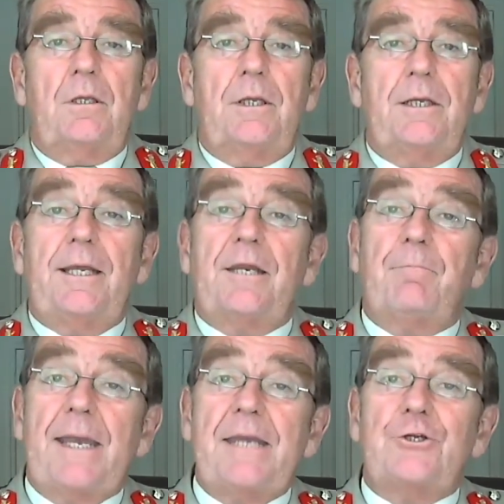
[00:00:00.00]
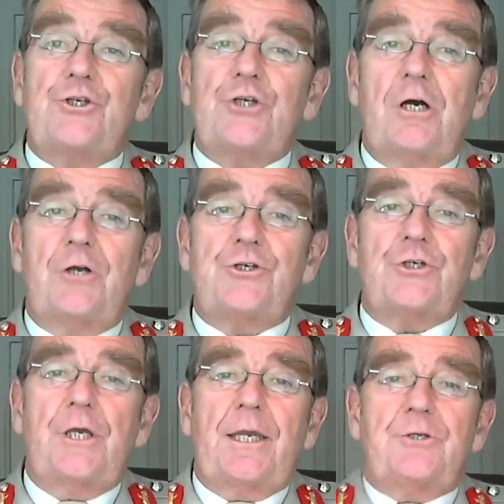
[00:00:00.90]
He'd led a bayonet charge
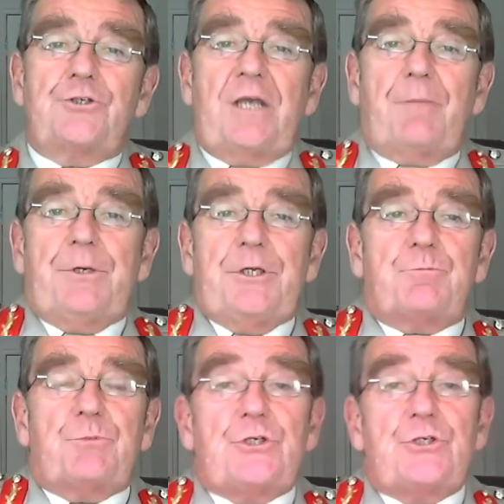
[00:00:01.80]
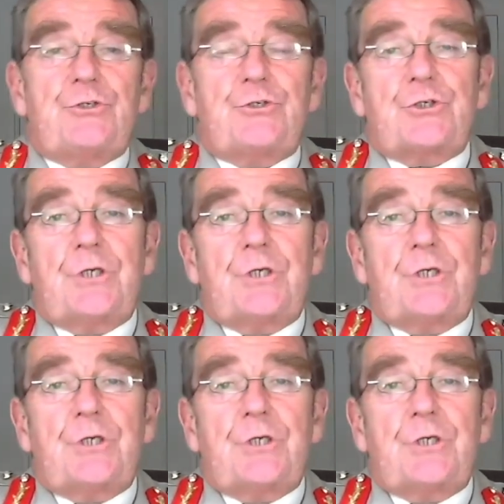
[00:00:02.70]
against Japanese positions,